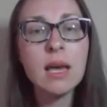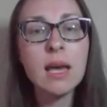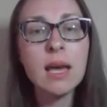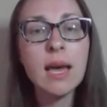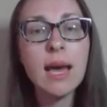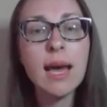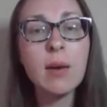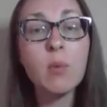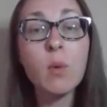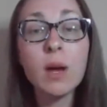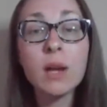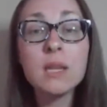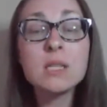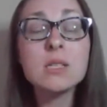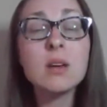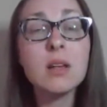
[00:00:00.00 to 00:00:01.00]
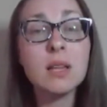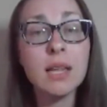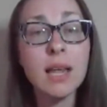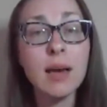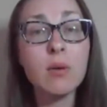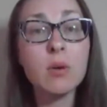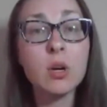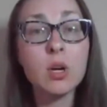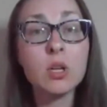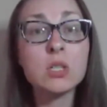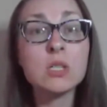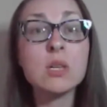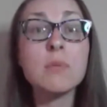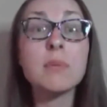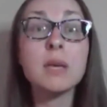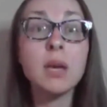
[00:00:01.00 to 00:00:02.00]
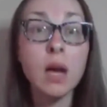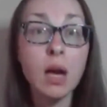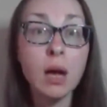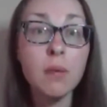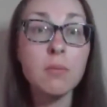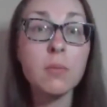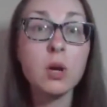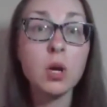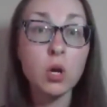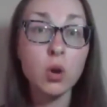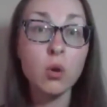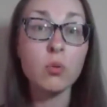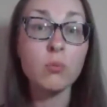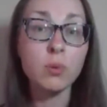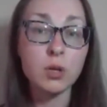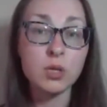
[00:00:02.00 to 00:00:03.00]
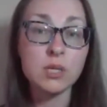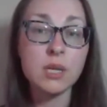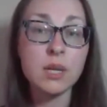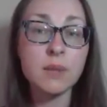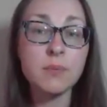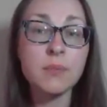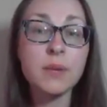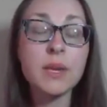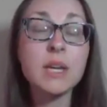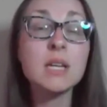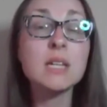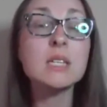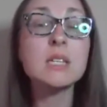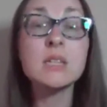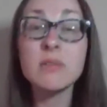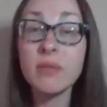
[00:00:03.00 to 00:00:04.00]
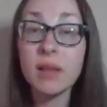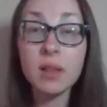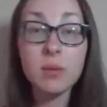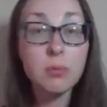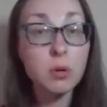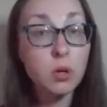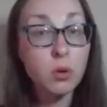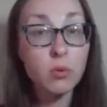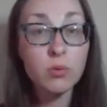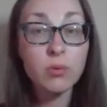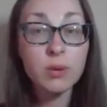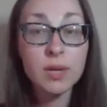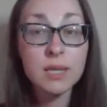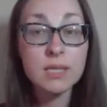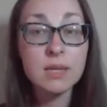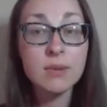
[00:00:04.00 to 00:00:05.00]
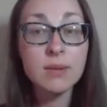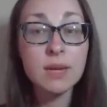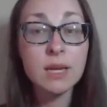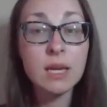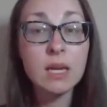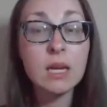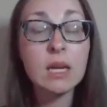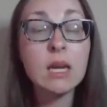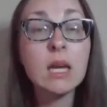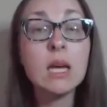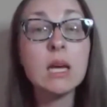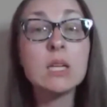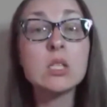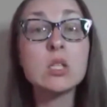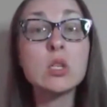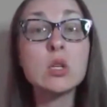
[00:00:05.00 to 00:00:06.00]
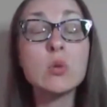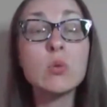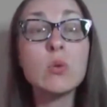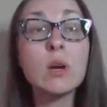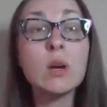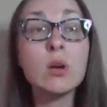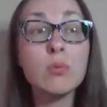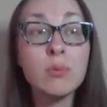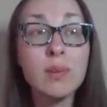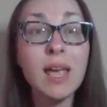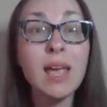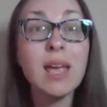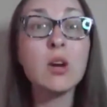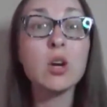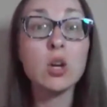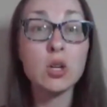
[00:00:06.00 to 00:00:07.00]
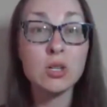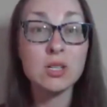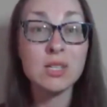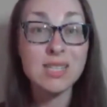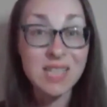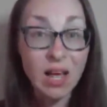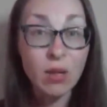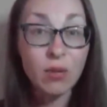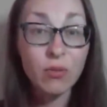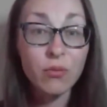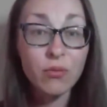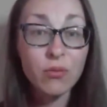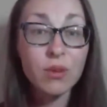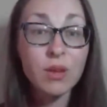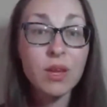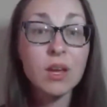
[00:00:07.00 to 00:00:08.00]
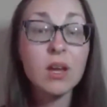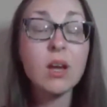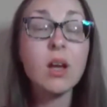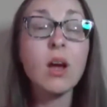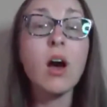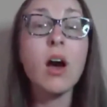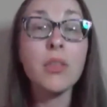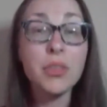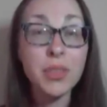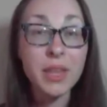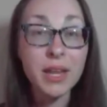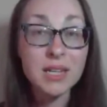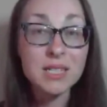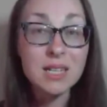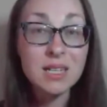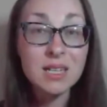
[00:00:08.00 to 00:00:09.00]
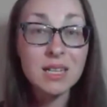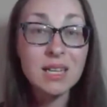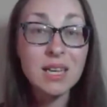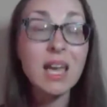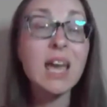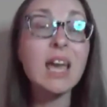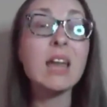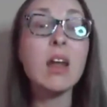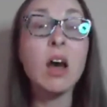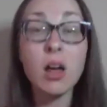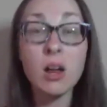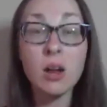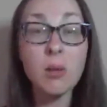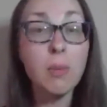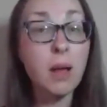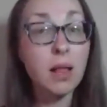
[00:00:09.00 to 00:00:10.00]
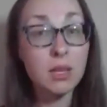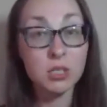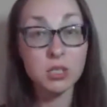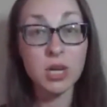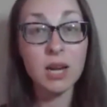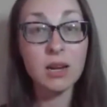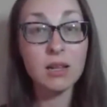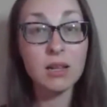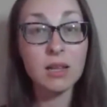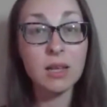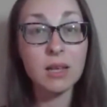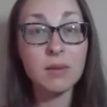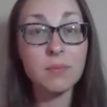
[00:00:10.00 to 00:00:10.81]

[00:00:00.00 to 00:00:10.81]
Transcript: I wanted to allow her to become her own person, to develop her own creativity, to create herself authentically and unapologetically.